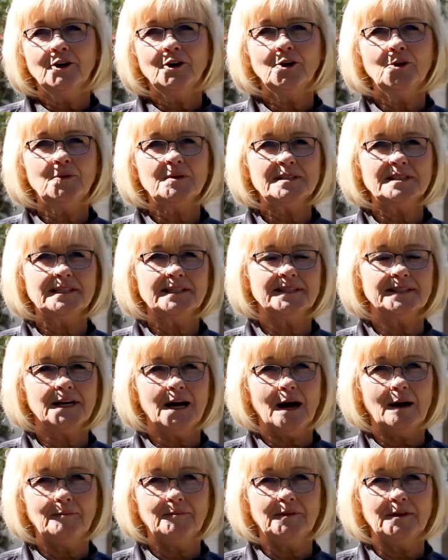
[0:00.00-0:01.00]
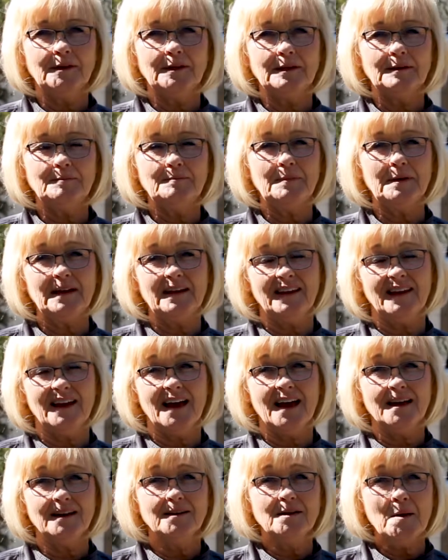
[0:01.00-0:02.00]
who was adopted, but
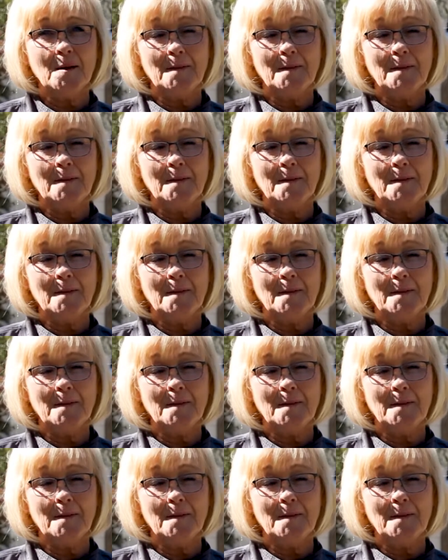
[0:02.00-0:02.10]
yet